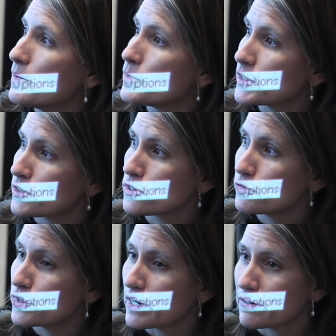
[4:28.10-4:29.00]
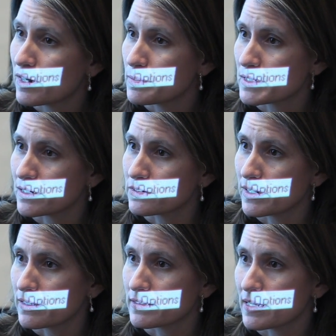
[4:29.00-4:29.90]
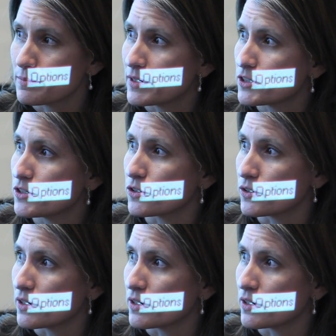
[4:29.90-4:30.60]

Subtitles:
Predictors of good outcome, as Dr. Galentine mentioned,